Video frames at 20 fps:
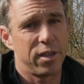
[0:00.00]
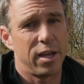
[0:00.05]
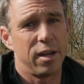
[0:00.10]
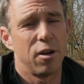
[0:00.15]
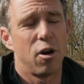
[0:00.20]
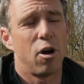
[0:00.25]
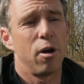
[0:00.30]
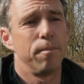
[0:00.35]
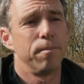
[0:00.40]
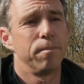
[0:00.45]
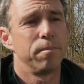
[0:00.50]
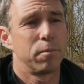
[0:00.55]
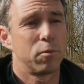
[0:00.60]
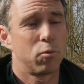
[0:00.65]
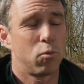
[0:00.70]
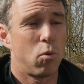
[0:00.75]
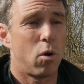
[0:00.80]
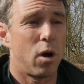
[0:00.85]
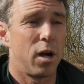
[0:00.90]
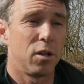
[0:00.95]
then I'm
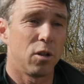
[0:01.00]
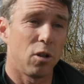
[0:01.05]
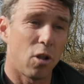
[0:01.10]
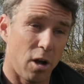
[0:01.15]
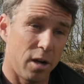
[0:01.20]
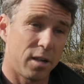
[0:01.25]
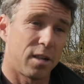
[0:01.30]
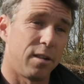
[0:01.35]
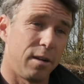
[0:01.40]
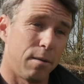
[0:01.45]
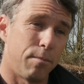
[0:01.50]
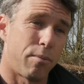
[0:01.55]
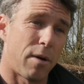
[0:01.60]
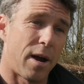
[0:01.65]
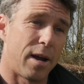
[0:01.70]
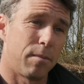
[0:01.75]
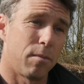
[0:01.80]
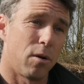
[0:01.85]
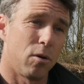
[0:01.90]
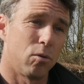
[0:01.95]
quite likely to
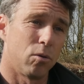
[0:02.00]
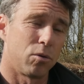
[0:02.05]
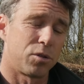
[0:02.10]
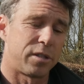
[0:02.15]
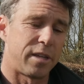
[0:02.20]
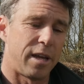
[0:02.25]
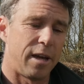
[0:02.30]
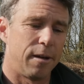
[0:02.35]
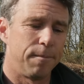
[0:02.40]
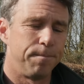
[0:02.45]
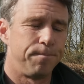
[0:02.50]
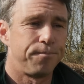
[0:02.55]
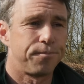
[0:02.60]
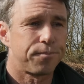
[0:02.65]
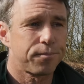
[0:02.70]
break my horse down.